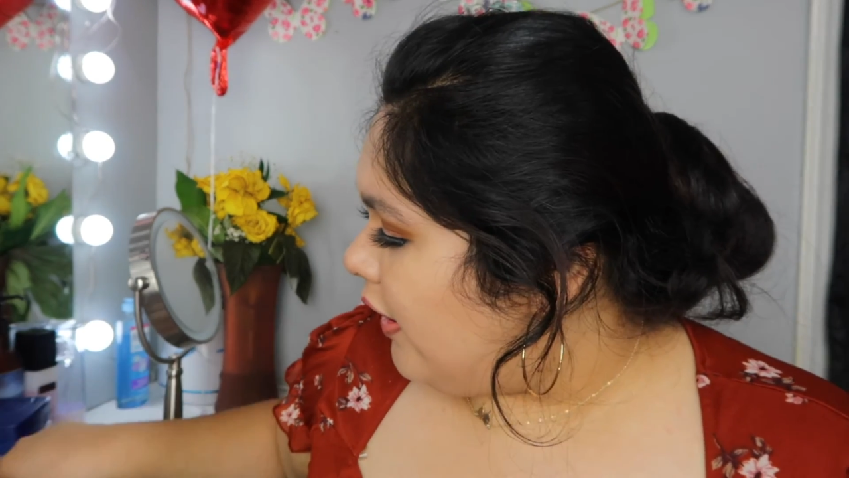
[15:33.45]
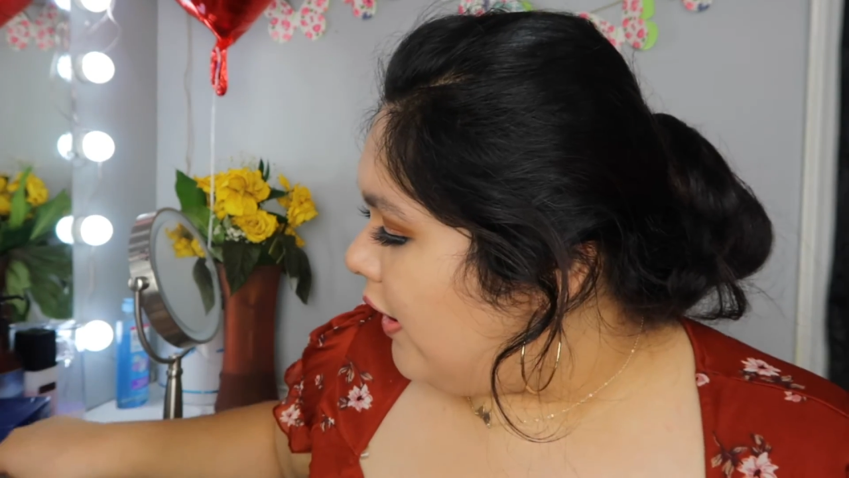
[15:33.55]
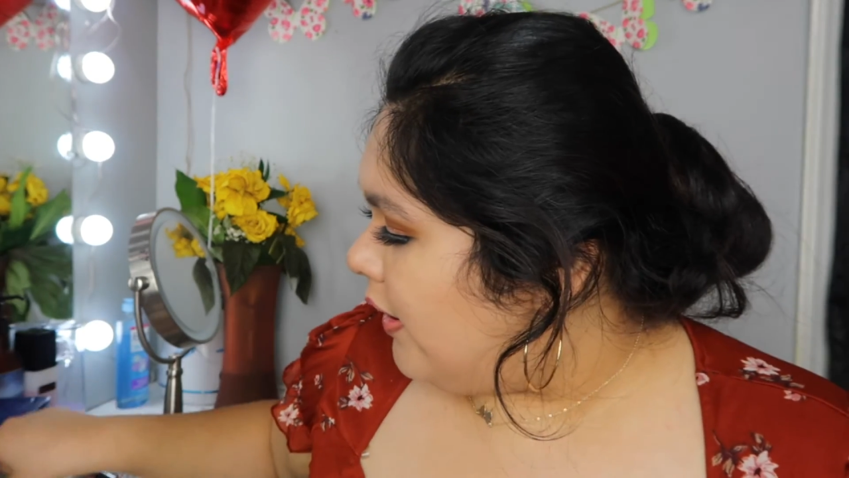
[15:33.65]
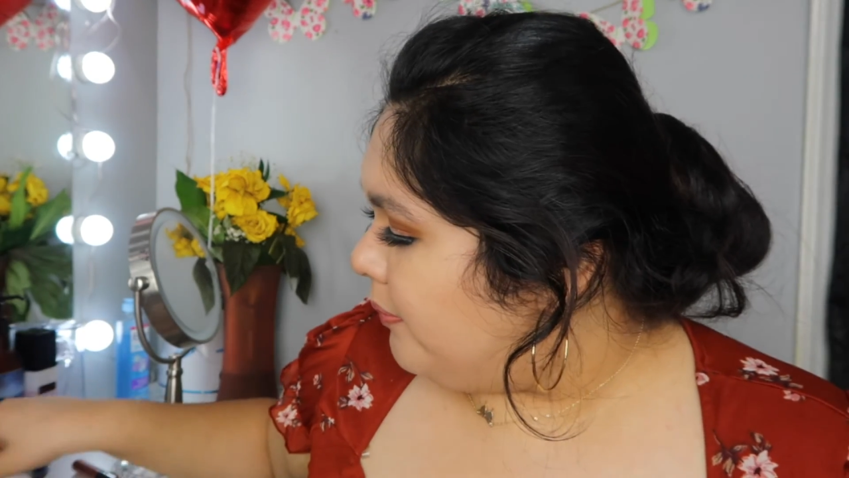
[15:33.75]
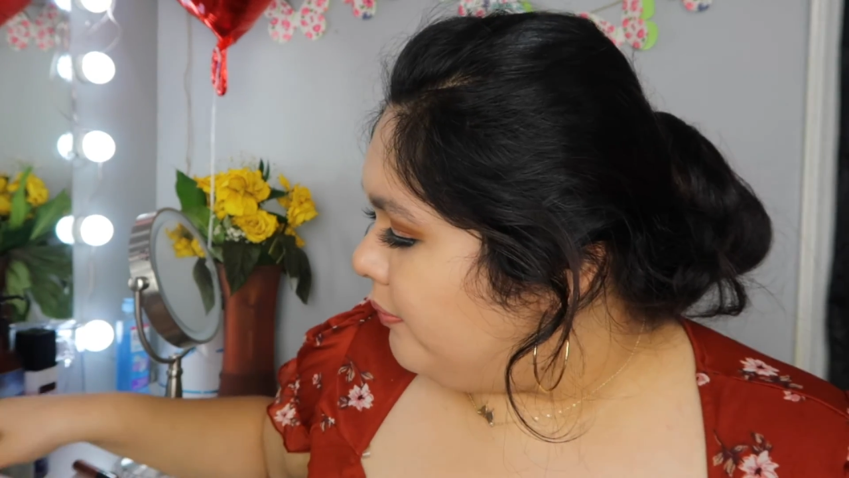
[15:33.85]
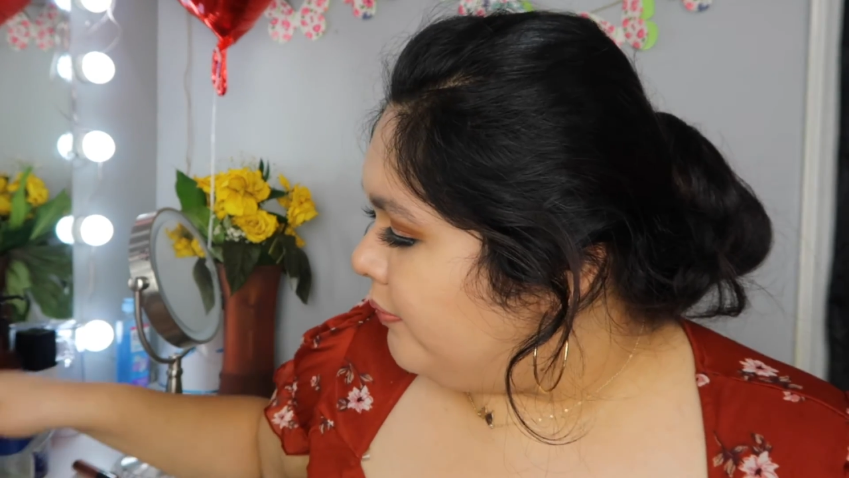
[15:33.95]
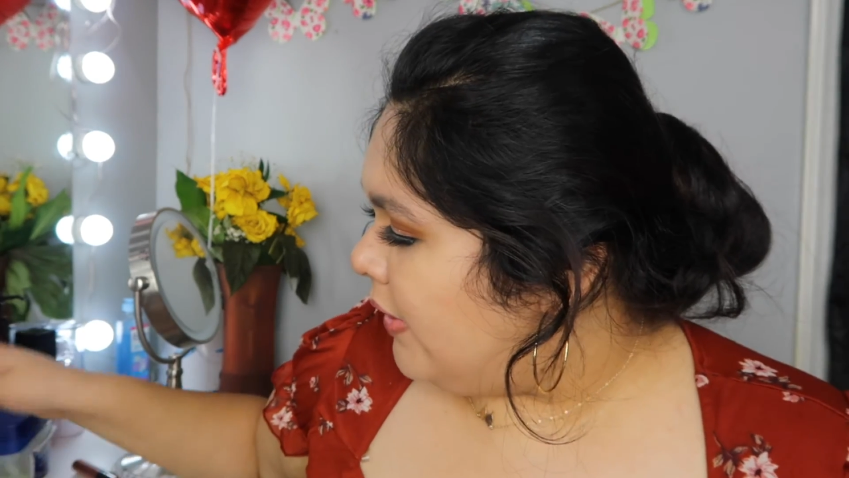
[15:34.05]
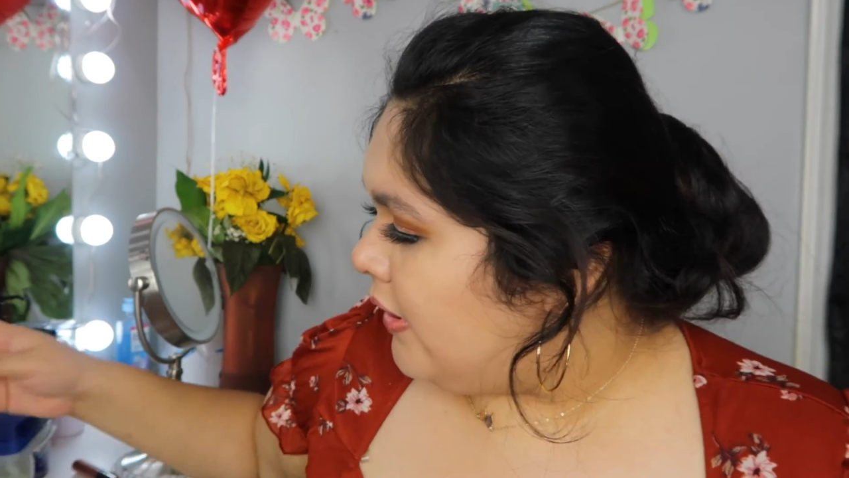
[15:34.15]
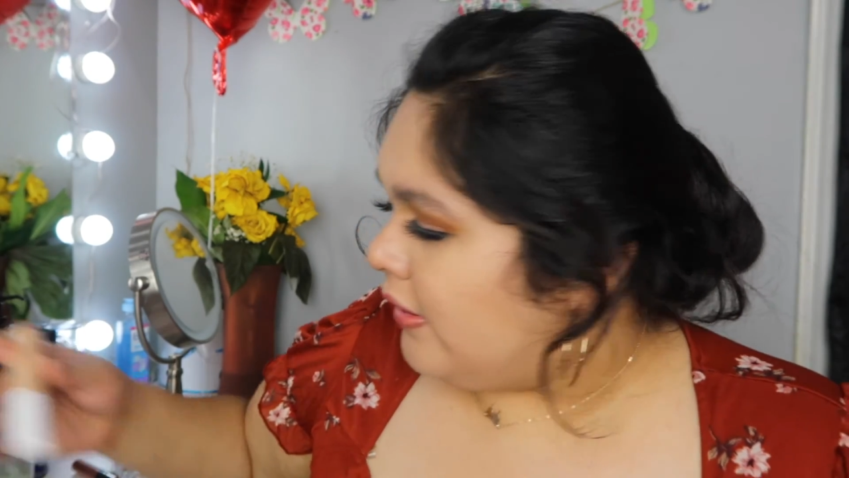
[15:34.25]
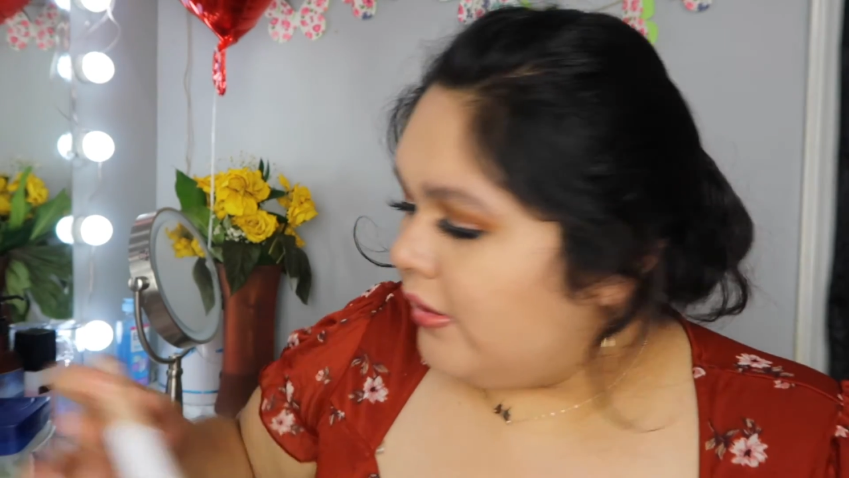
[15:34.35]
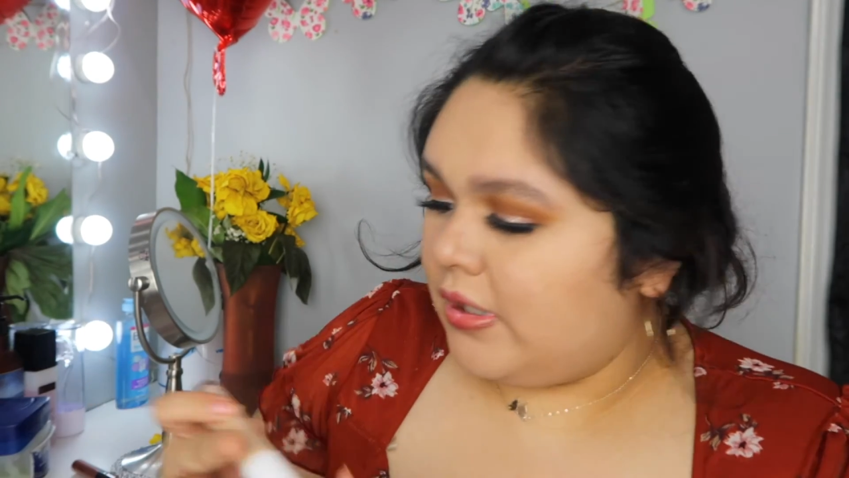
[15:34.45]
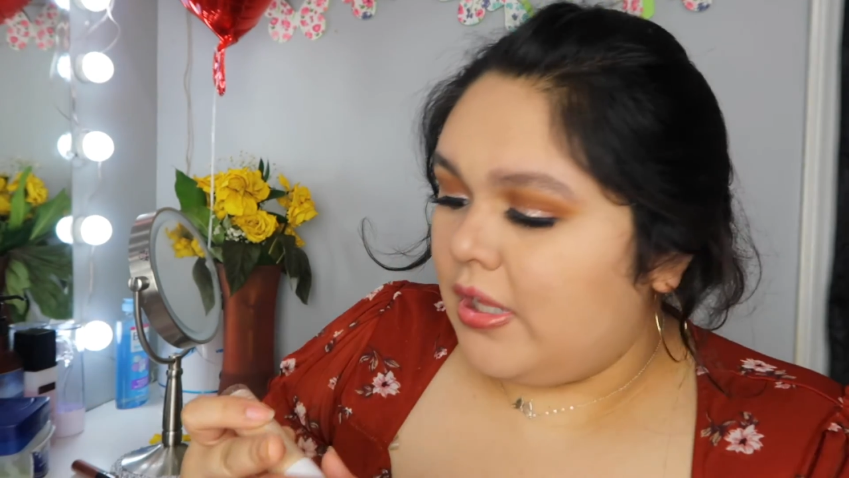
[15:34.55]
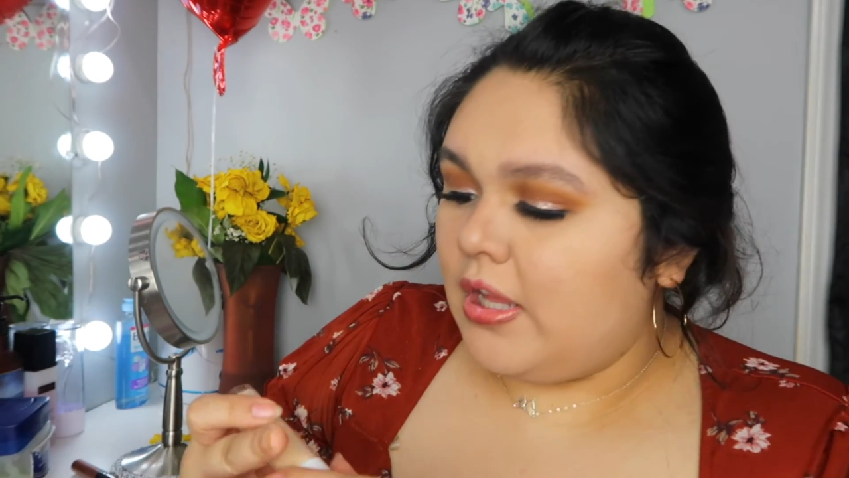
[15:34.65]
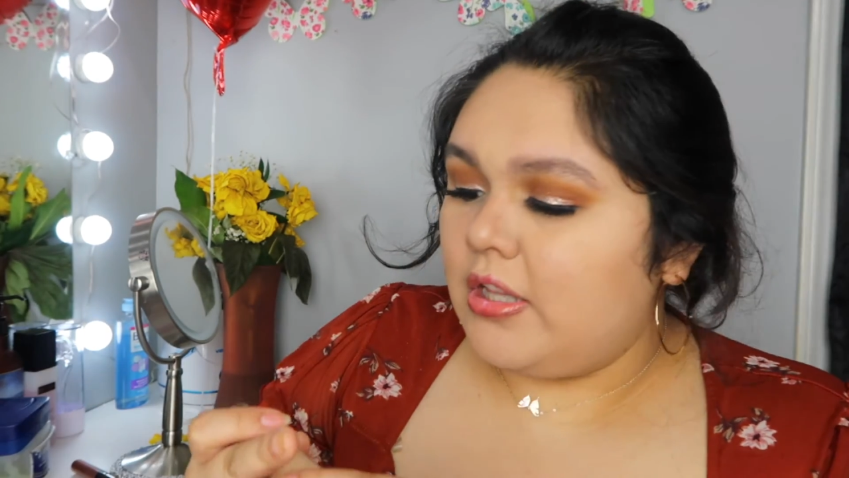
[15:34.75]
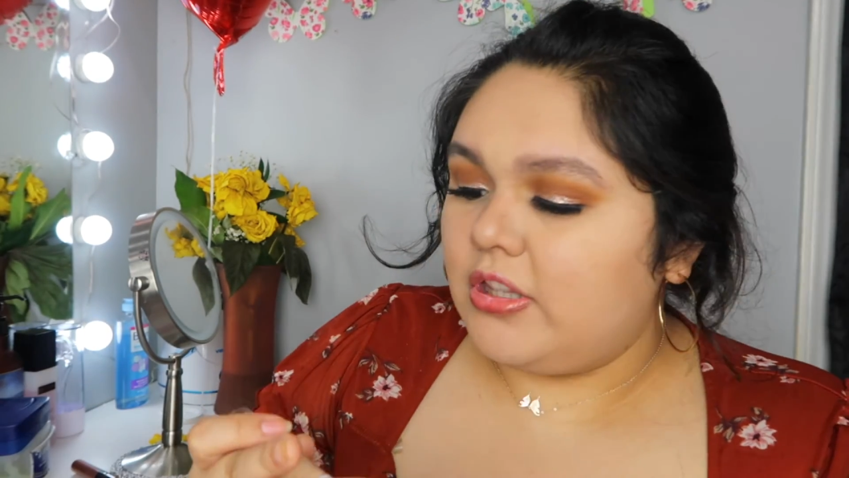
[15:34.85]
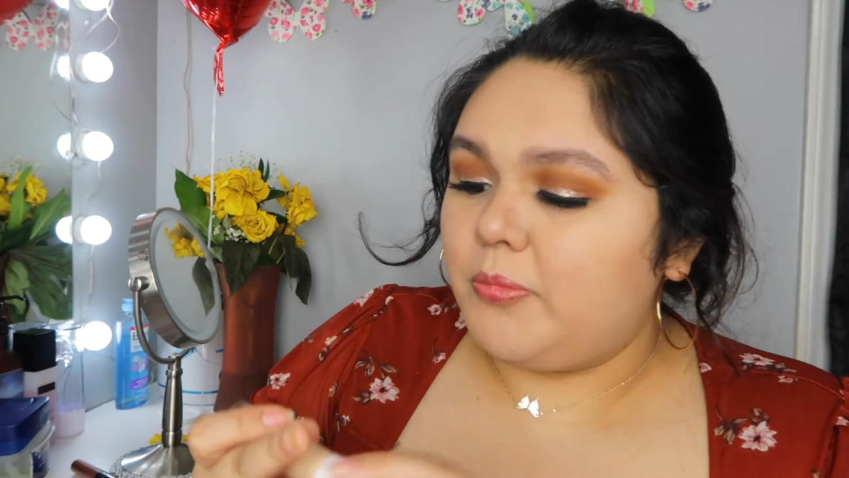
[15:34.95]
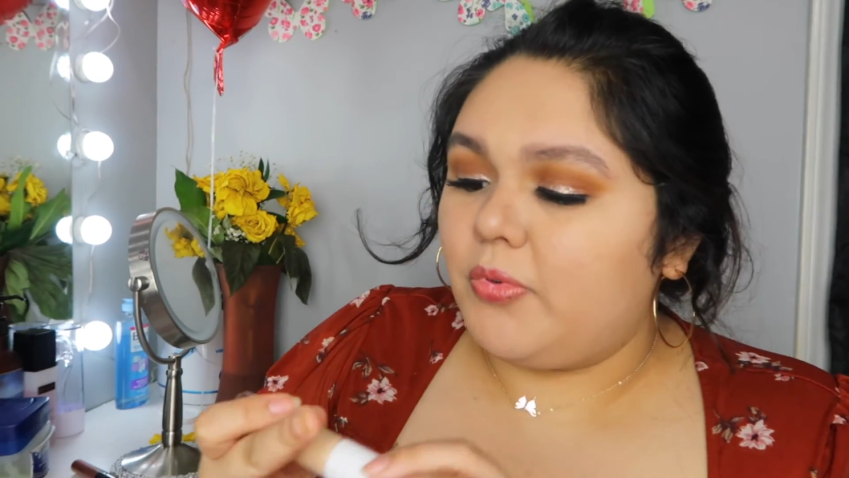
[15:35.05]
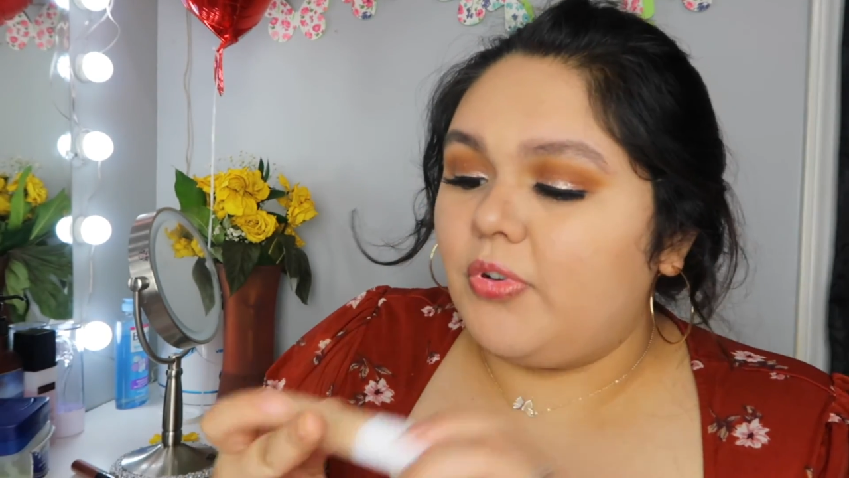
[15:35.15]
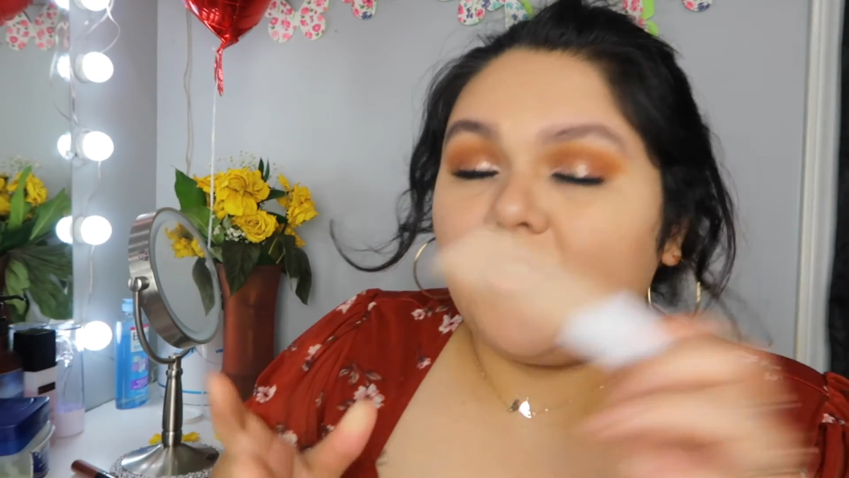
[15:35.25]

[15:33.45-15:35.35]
#1